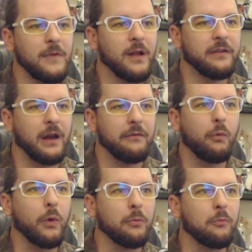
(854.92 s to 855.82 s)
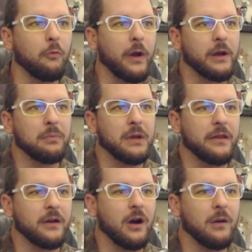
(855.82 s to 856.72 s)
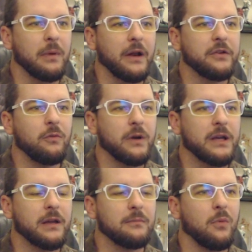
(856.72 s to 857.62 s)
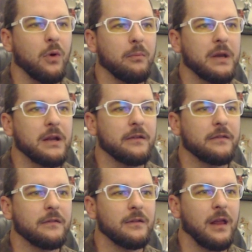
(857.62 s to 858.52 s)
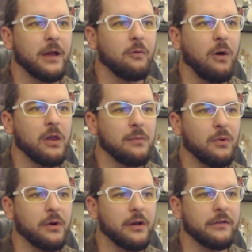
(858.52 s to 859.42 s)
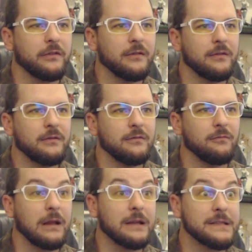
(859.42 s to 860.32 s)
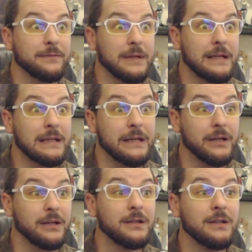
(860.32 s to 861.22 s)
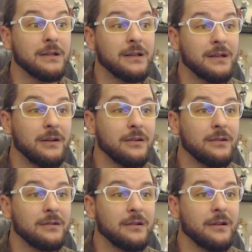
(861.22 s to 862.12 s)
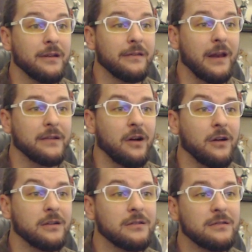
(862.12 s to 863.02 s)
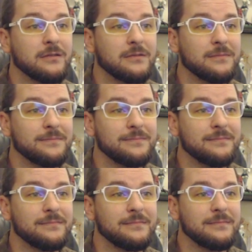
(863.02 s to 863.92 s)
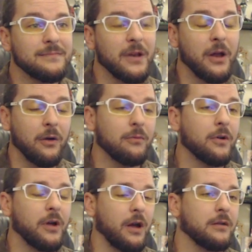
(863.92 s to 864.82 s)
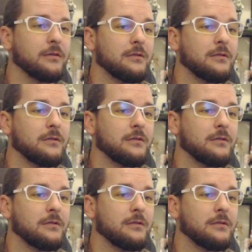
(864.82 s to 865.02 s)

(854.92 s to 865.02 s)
it's kind of a weird way to play the card, but I do want to get more minions, like, while the board is relatively clear. Is that a taunt? No, okay.